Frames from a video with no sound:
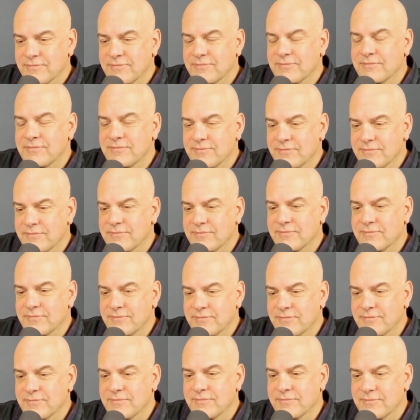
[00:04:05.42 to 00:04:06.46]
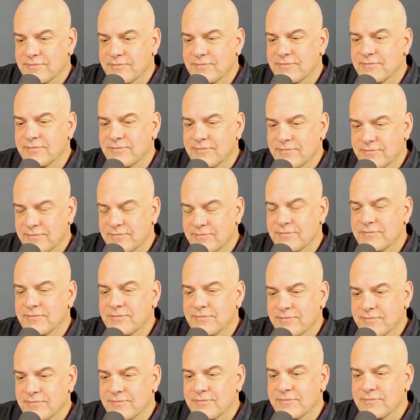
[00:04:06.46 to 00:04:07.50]

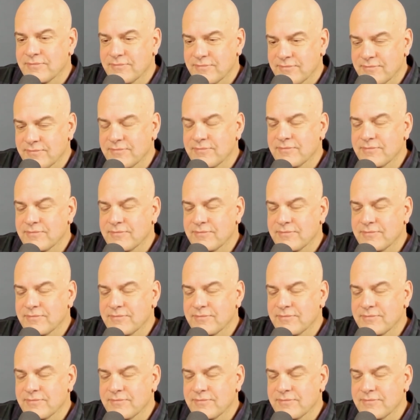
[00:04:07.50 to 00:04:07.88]
(silent)